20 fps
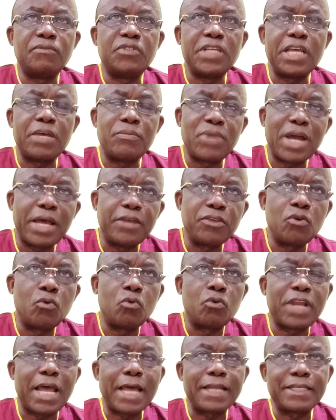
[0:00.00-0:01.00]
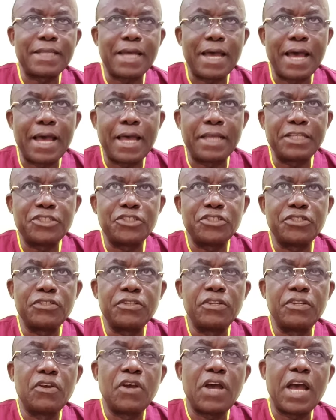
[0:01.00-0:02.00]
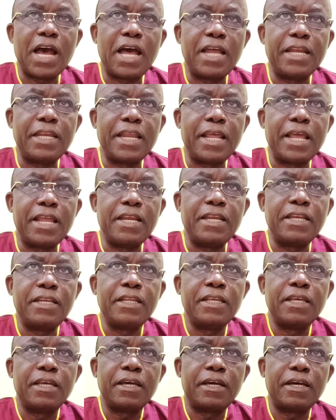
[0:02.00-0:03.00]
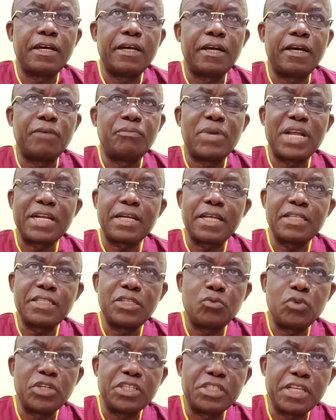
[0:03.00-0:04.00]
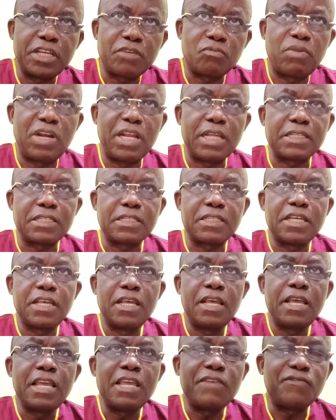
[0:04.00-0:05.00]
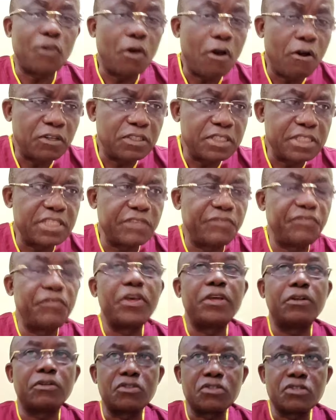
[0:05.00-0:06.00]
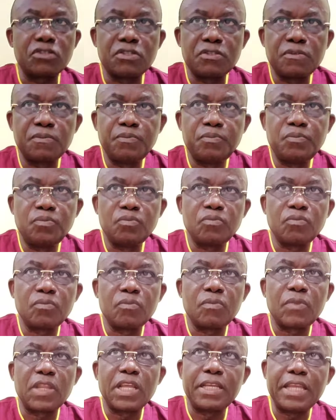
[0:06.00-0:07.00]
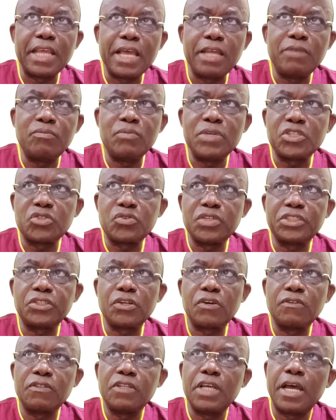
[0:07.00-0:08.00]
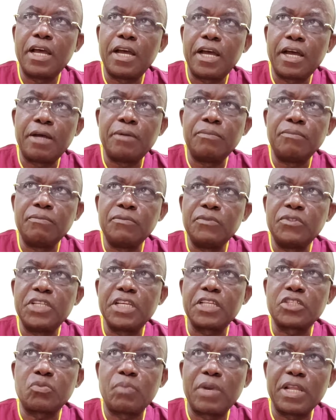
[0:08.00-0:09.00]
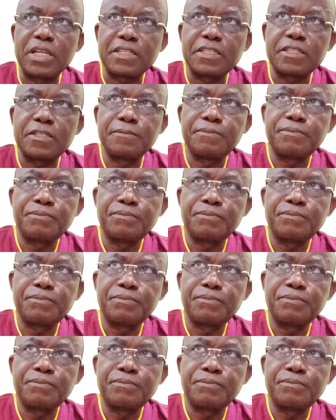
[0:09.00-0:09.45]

embryo would attach, and then pregnancy will take place. If all this fails, then menstruation takes place.